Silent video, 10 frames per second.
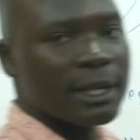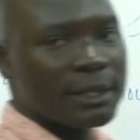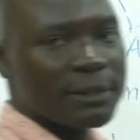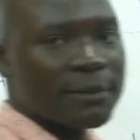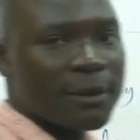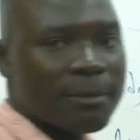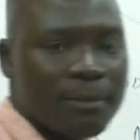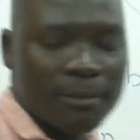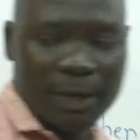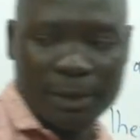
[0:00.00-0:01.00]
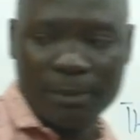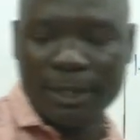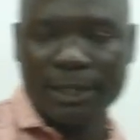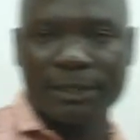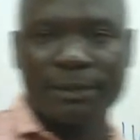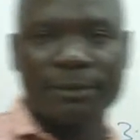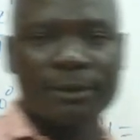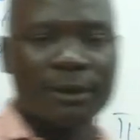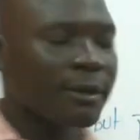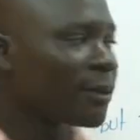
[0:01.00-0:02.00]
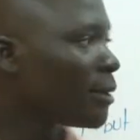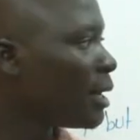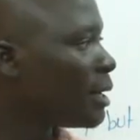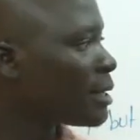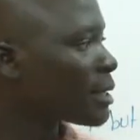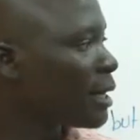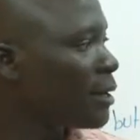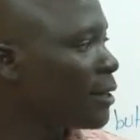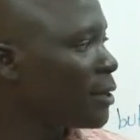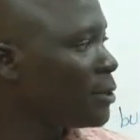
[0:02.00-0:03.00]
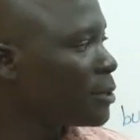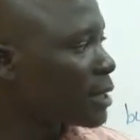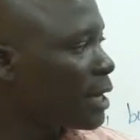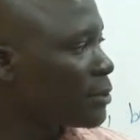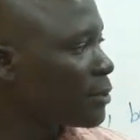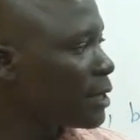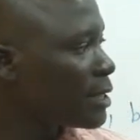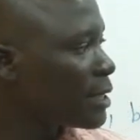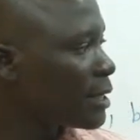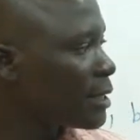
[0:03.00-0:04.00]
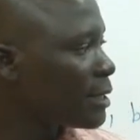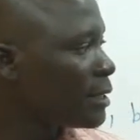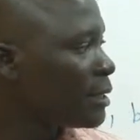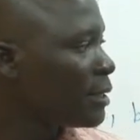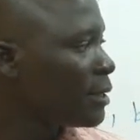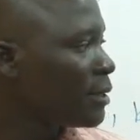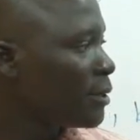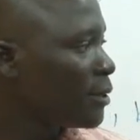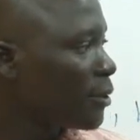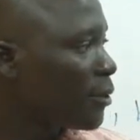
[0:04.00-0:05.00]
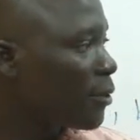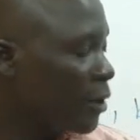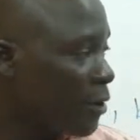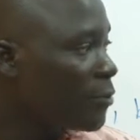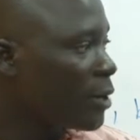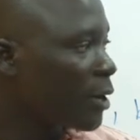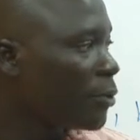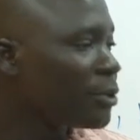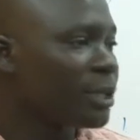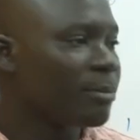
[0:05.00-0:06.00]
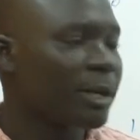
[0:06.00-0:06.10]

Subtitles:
That is from mathematics. Learners can either use calculator, or if you are good in